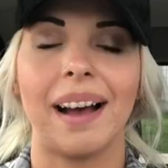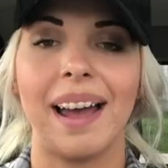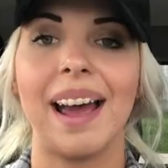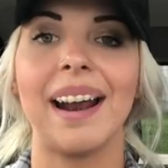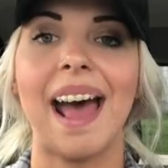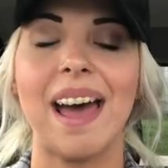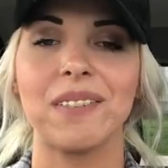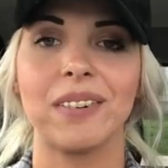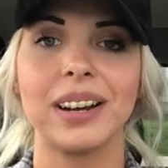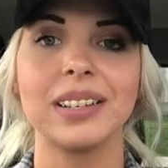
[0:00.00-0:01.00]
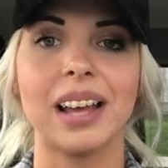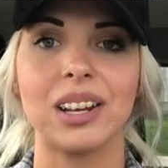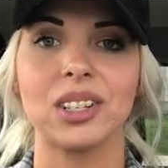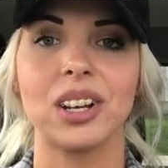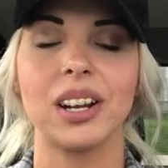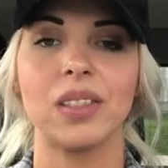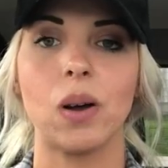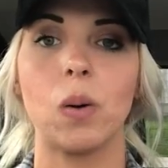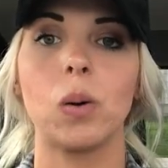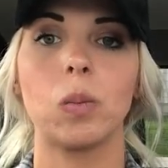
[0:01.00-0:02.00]
I had every intention in
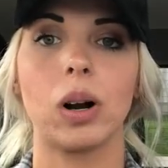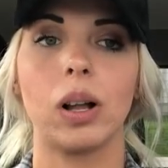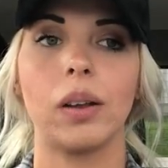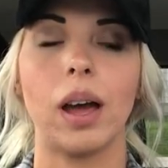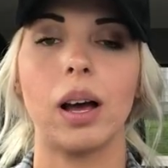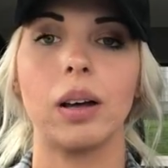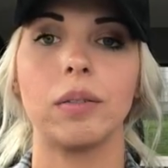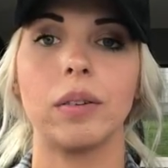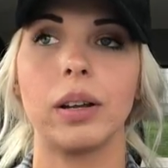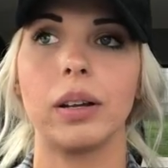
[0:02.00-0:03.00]
the whole world of